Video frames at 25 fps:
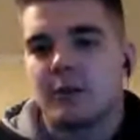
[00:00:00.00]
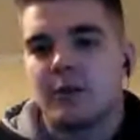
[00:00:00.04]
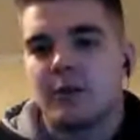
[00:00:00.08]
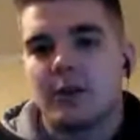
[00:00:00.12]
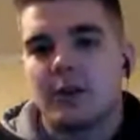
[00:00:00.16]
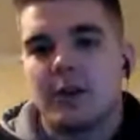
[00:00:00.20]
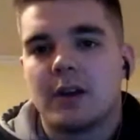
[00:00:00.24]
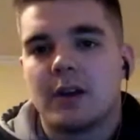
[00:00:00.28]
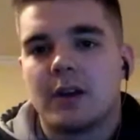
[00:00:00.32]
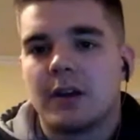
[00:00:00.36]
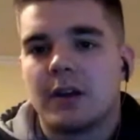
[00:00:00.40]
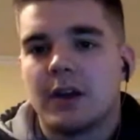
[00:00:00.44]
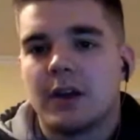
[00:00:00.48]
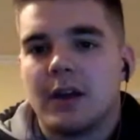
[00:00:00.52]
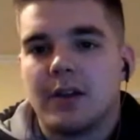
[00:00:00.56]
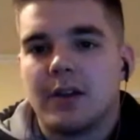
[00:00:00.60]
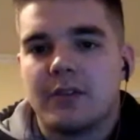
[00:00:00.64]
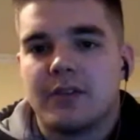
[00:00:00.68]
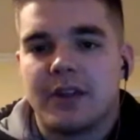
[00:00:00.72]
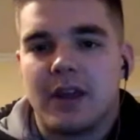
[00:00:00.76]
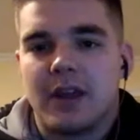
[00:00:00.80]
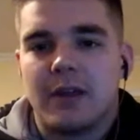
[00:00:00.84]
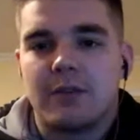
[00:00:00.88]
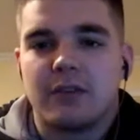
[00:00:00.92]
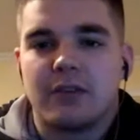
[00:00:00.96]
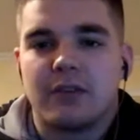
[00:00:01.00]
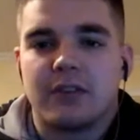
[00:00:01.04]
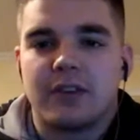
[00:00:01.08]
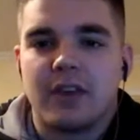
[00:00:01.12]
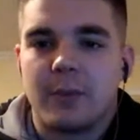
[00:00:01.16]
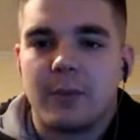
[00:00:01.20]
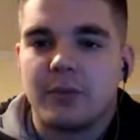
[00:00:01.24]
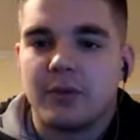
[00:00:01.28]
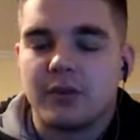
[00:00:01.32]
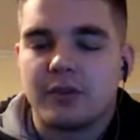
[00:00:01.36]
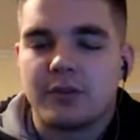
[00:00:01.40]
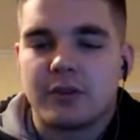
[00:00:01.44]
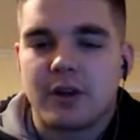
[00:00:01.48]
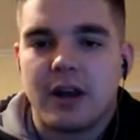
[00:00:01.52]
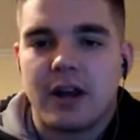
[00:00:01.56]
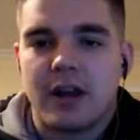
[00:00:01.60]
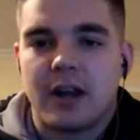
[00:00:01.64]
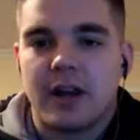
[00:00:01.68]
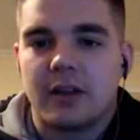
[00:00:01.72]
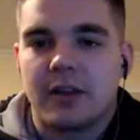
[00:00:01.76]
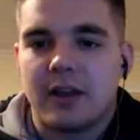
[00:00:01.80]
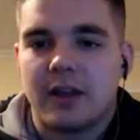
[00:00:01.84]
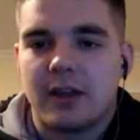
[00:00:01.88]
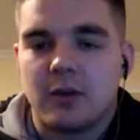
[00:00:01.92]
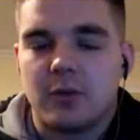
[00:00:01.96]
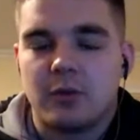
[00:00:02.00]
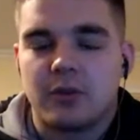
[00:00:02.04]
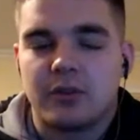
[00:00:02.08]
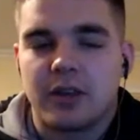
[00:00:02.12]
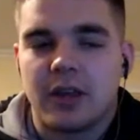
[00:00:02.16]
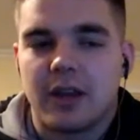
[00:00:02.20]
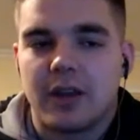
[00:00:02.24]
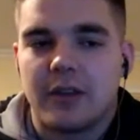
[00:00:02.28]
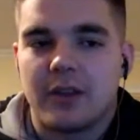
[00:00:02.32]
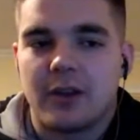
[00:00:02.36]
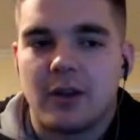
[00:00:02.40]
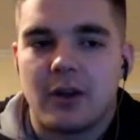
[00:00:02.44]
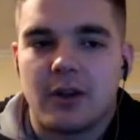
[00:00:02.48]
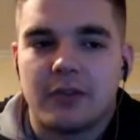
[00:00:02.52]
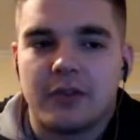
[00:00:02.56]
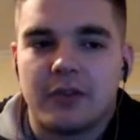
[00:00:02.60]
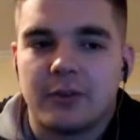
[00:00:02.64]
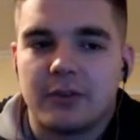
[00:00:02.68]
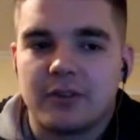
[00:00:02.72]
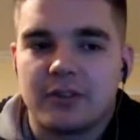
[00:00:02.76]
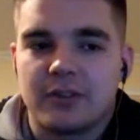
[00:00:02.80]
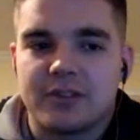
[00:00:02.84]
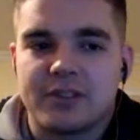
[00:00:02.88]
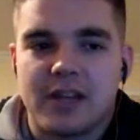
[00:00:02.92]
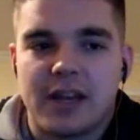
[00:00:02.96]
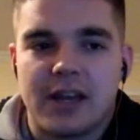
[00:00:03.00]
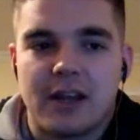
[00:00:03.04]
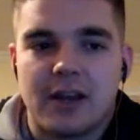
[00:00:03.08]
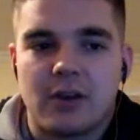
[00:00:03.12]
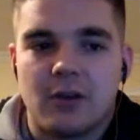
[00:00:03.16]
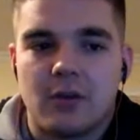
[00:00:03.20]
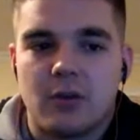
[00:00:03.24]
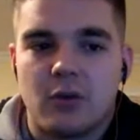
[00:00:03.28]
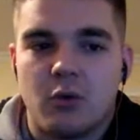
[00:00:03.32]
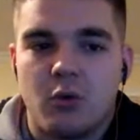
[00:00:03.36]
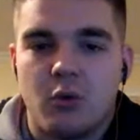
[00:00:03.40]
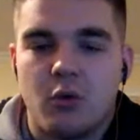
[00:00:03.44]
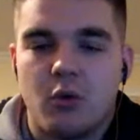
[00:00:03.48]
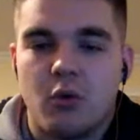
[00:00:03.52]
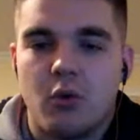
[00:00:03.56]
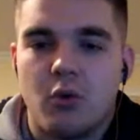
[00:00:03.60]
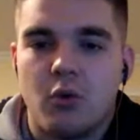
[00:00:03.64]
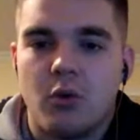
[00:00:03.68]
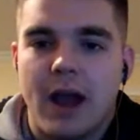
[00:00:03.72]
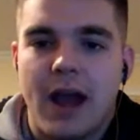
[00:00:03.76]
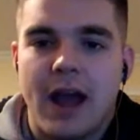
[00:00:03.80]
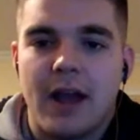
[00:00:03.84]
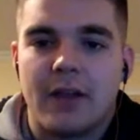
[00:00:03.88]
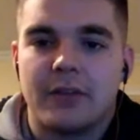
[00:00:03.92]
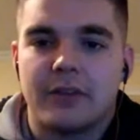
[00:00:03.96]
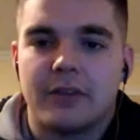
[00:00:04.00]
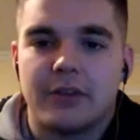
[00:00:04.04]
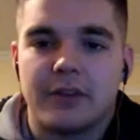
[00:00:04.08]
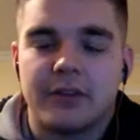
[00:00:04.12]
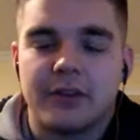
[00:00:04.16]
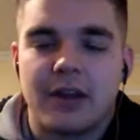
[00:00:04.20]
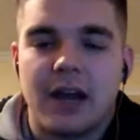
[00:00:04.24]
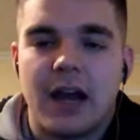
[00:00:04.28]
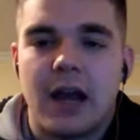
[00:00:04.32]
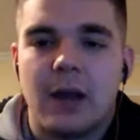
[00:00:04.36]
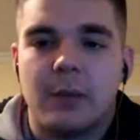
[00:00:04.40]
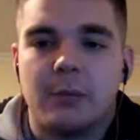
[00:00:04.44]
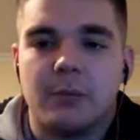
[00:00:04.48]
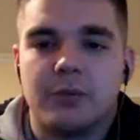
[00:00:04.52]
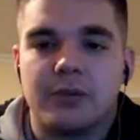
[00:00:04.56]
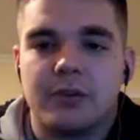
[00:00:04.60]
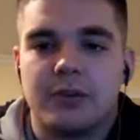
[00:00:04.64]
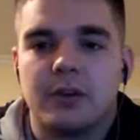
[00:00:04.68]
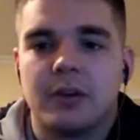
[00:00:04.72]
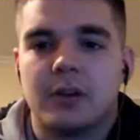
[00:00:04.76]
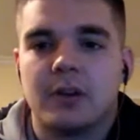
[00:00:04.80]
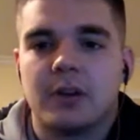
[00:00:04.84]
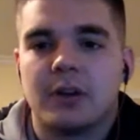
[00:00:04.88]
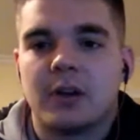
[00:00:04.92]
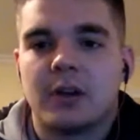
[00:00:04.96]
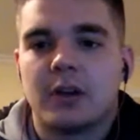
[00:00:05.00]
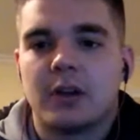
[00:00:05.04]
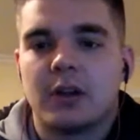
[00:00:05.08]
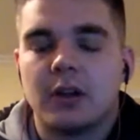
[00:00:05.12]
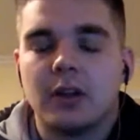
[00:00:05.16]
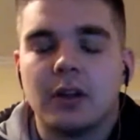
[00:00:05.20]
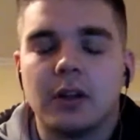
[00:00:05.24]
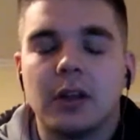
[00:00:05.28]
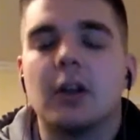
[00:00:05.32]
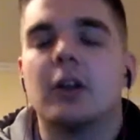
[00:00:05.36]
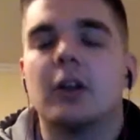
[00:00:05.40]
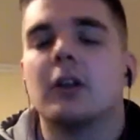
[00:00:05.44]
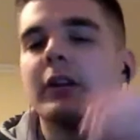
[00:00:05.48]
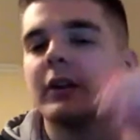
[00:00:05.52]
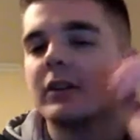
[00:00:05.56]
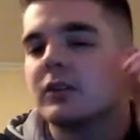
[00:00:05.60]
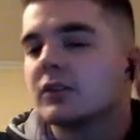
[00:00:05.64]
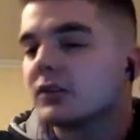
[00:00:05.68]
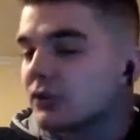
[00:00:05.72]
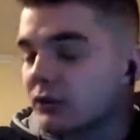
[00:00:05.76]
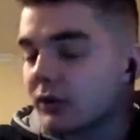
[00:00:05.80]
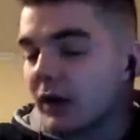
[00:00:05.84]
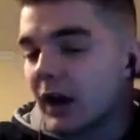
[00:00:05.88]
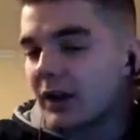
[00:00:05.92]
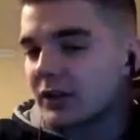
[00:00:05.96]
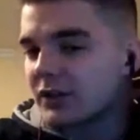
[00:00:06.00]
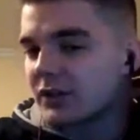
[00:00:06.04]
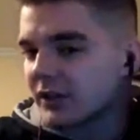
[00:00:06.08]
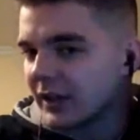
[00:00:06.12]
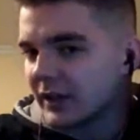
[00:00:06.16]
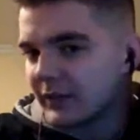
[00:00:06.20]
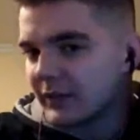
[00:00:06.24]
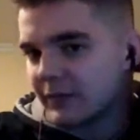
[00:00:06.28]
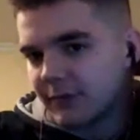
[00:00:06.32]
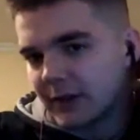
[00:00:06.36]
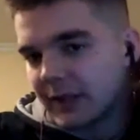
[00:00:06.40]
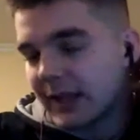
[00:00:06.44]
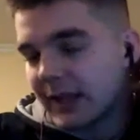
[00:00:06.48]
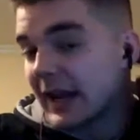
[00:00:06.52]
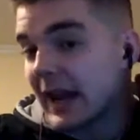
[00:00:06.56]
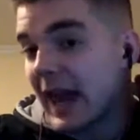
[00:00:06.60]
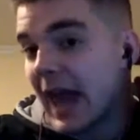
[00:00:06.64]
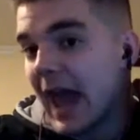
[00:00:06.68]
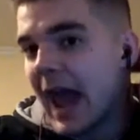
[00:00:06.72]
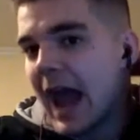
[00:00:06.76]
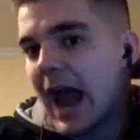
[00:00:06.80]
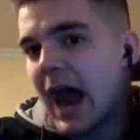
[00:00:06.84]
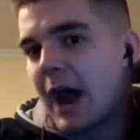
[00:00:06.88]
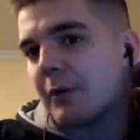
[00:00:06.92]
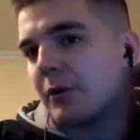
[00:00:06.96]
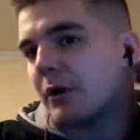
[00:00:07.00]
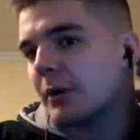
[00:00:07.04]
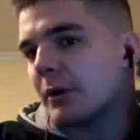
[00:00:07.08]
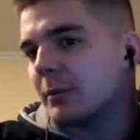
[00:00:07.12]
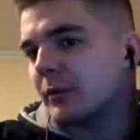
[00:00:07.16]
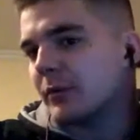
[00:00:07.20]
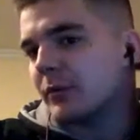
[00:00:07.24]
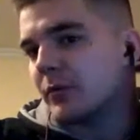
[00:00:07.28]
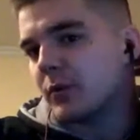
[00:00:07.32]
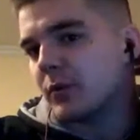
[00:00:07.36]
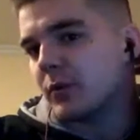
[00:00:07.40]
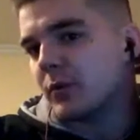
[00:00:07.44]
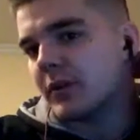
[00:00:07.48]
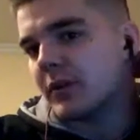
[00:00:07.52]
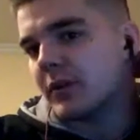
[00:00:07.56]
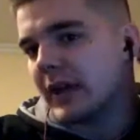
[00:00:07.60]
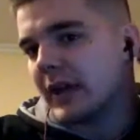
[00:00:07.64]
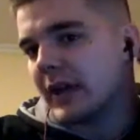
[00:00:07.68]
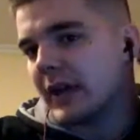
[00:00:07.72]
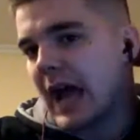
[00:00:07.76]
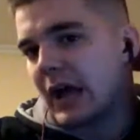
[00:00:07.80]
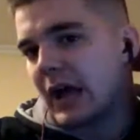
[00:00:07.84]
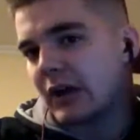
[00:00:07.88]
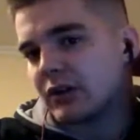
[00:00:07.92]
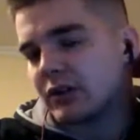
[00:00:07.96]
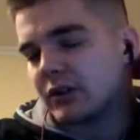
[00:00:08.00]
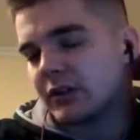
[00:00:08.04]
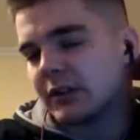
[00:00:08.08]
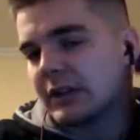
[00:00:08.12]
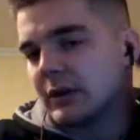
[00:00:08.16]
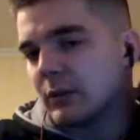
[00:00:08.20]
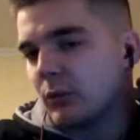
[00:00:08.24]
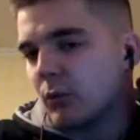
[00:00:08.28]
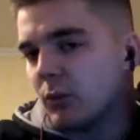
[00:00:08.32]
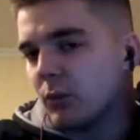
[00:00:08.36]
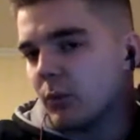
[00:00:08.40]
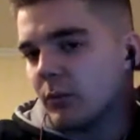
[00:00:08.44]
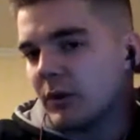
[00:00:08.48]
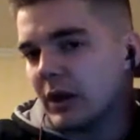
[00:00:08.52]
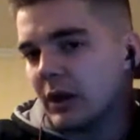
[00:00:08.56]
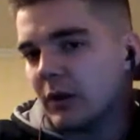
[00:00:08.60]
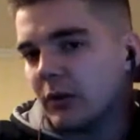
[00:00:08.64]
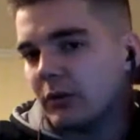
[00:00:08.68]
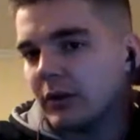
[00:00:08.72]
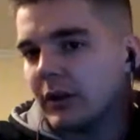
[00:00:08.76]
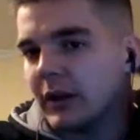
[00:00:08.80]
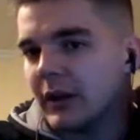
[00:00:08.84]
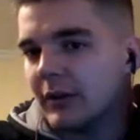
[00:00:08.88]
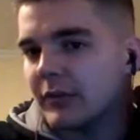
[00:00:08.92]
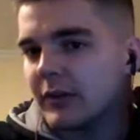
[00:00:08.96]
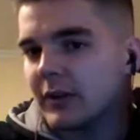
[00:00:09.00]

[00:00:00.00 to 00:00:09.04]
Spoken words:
Saves his hips in training, like you said, and then also just like who has the time to literally stretch like for like an hour before they actually, lift.